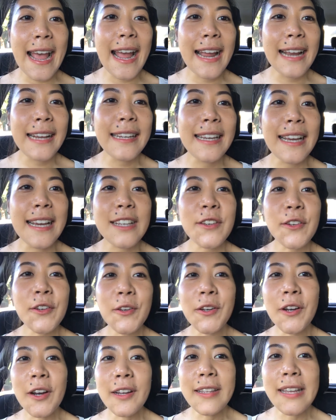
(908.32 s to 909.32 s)
And guess who
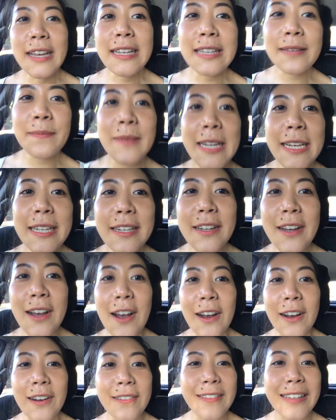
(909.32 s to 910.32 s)
got their splint
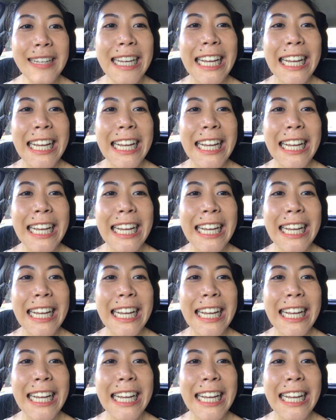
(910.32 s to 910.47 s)
off?